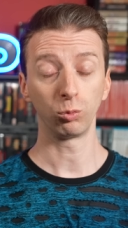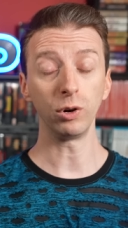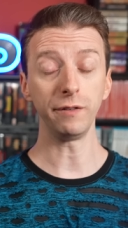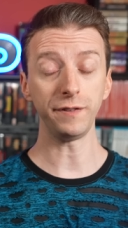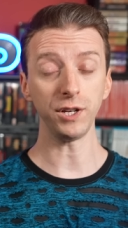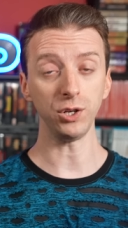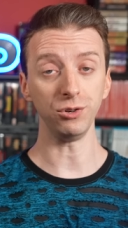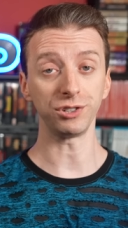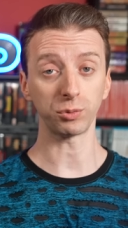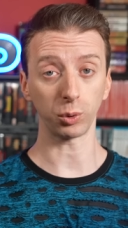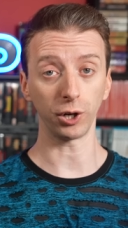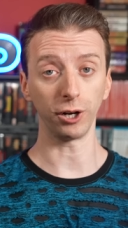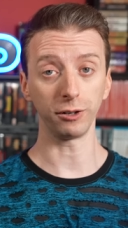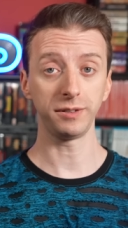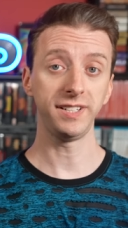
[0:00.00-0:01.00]
Reviews
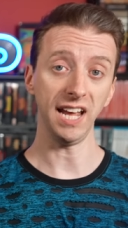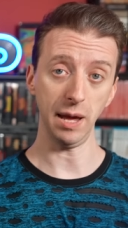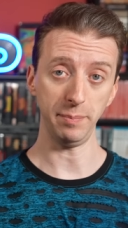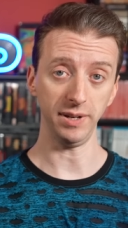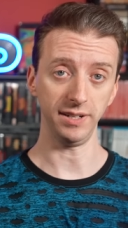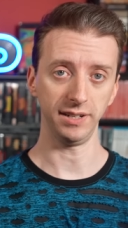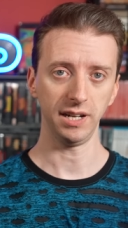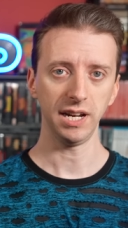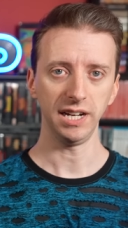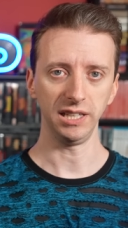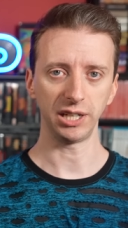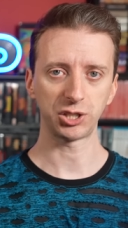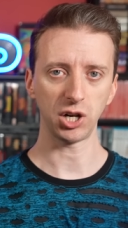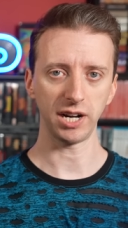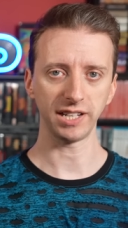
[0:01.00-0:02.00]
were tepid.
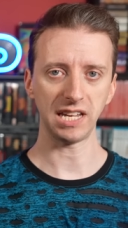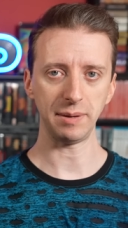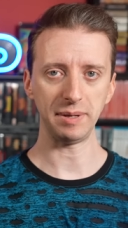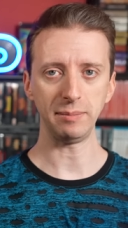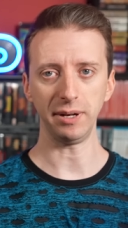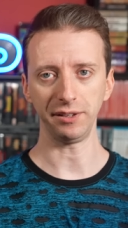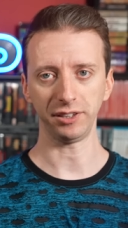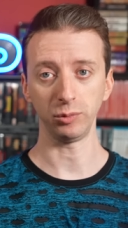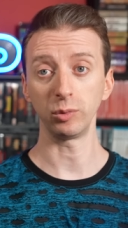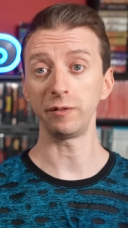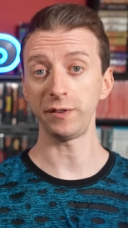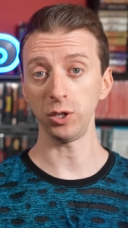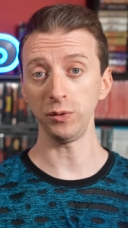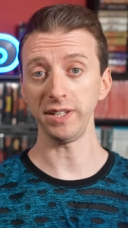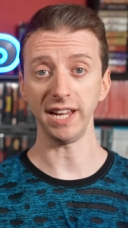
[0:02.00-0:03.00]
Electronic Gaming Monthly
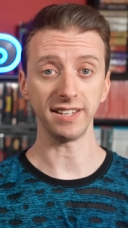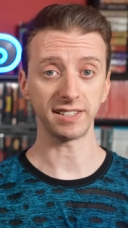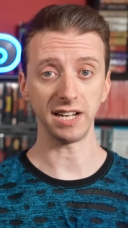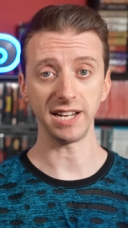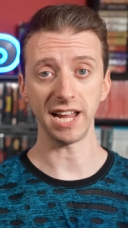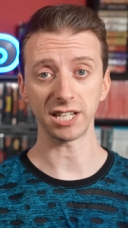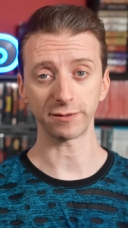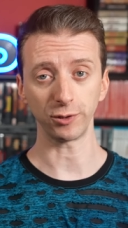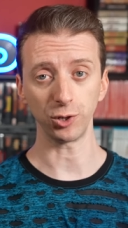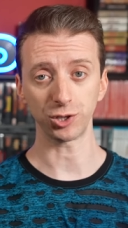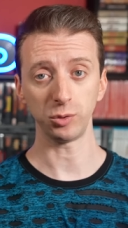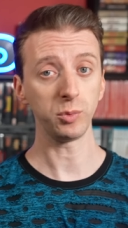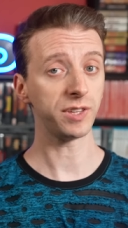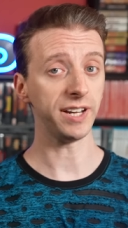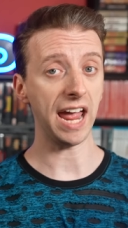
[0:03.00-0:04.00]
reviewed the SNES
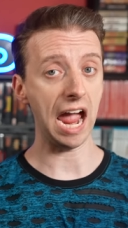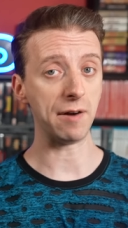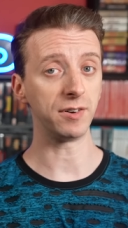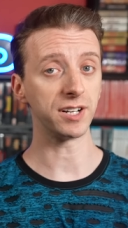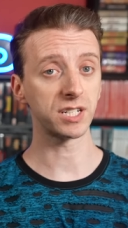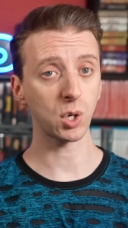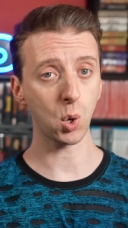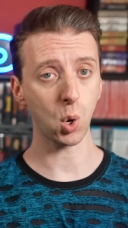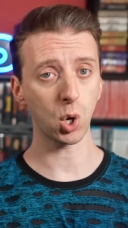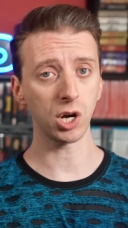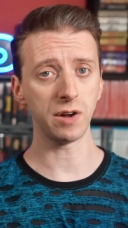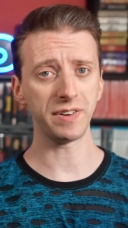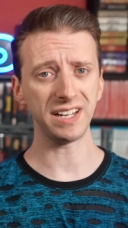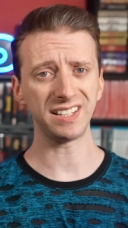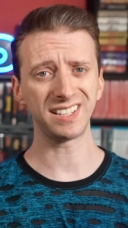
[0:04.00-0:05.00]
version with an average score
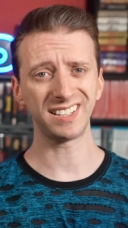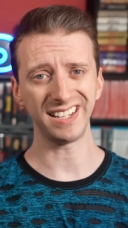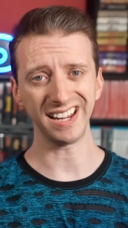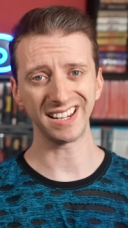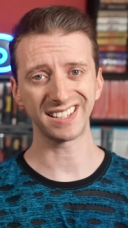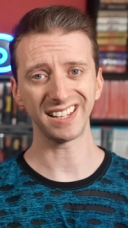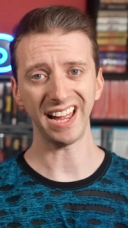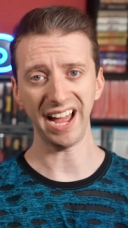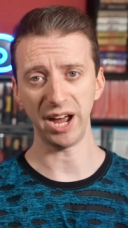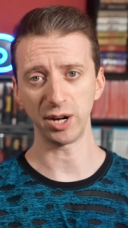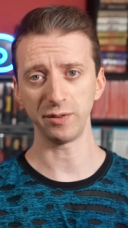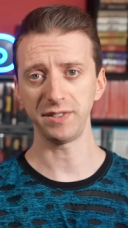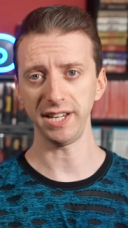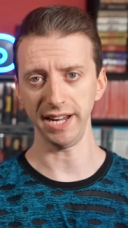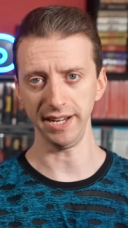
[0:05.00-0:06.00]
of a 6 out
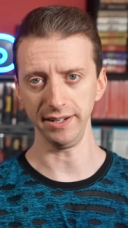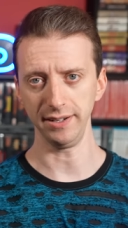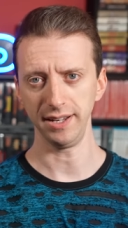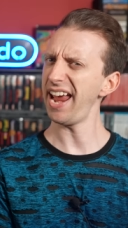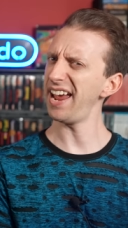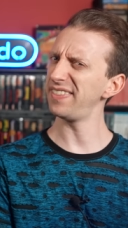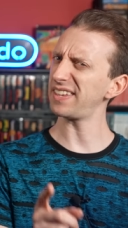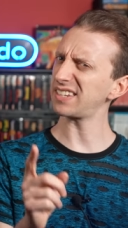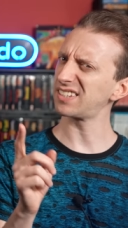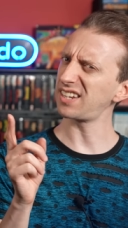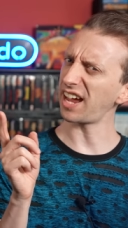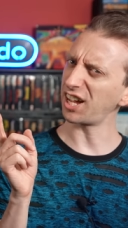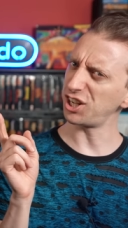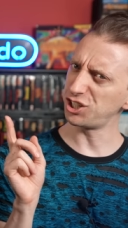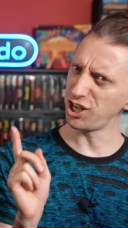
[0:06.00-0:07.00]
of 10, and the
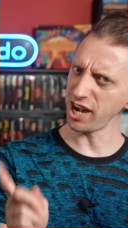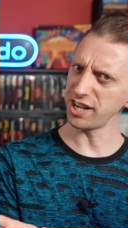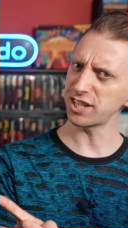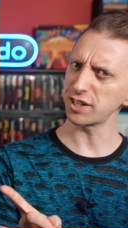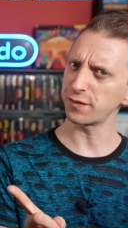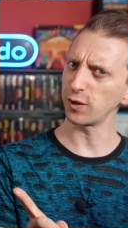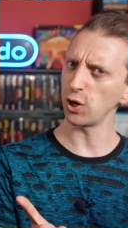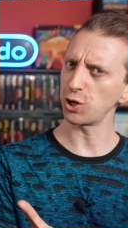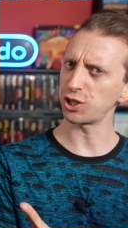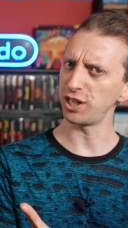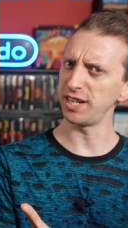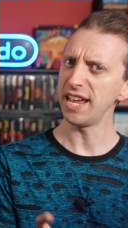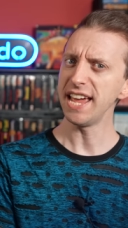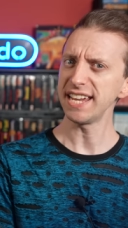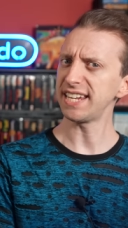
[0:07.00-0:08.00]
Sega Genesis
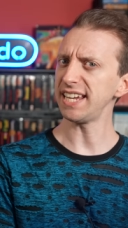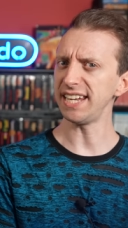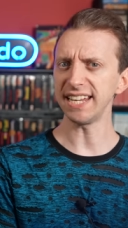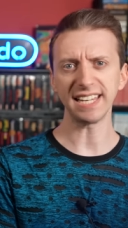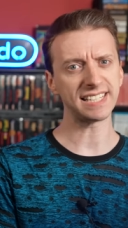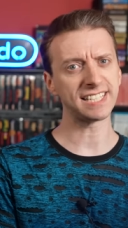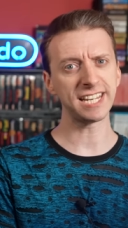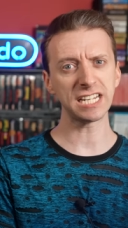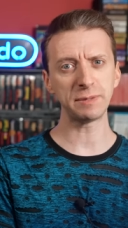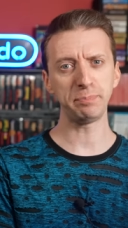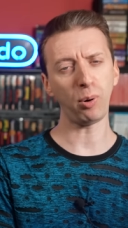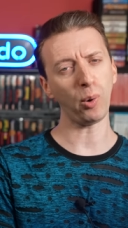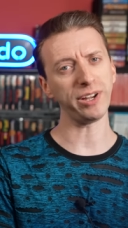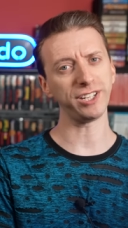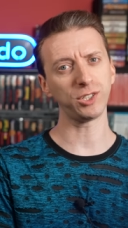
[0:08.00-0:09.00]
version getting a
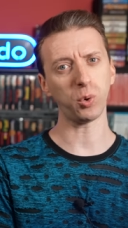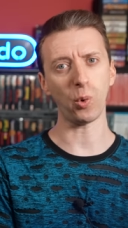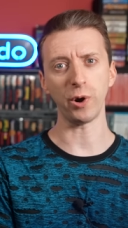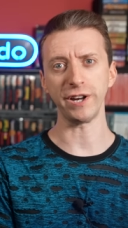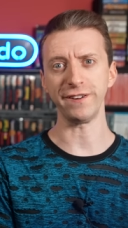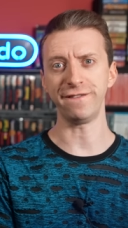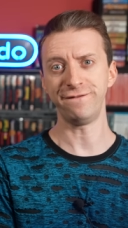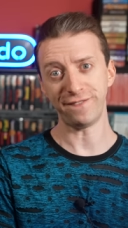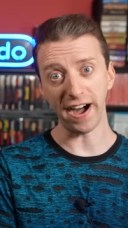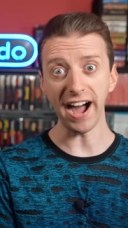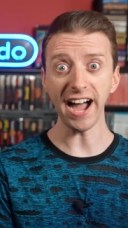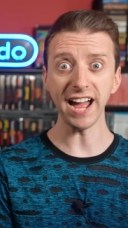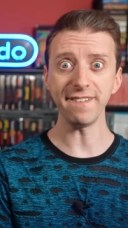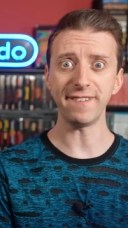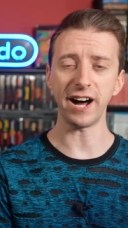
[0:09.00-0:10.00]
6.25
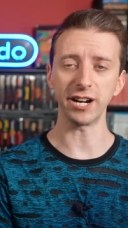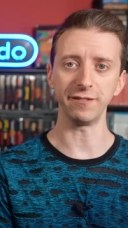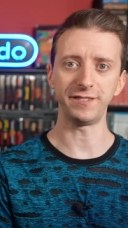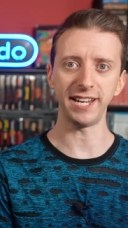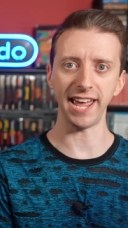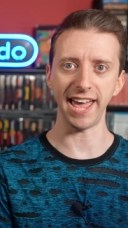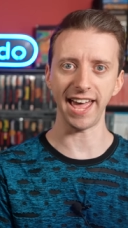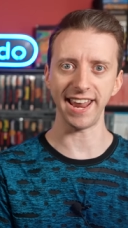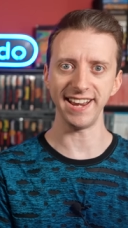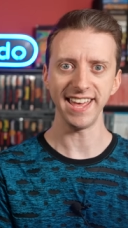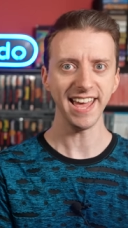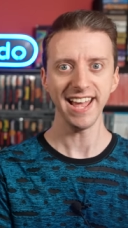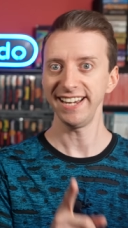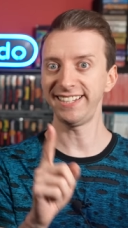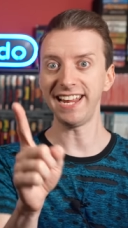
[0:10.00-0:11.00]
out of 10
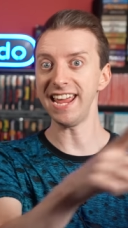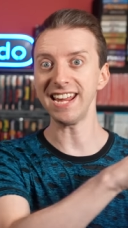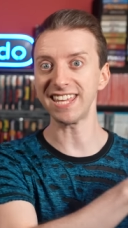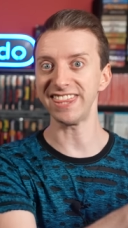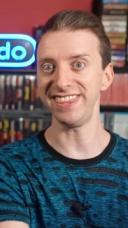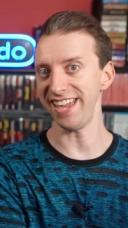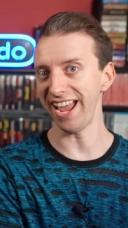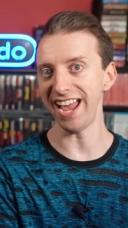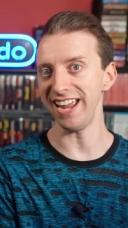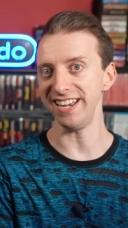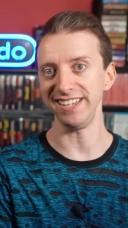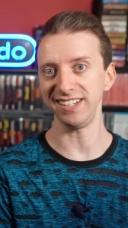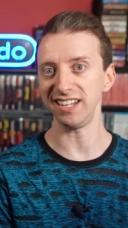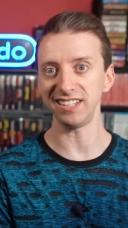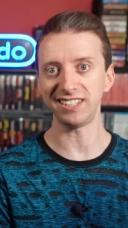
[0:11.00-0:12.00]
Take that,
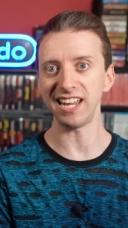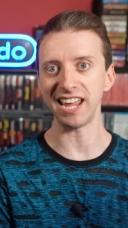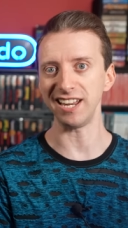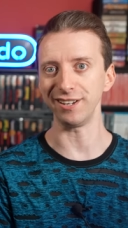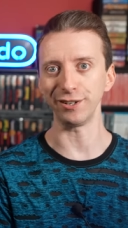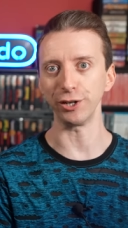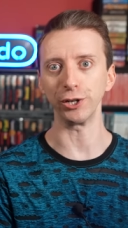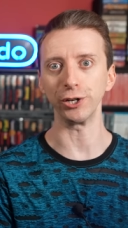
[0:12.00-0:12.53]
Nintendo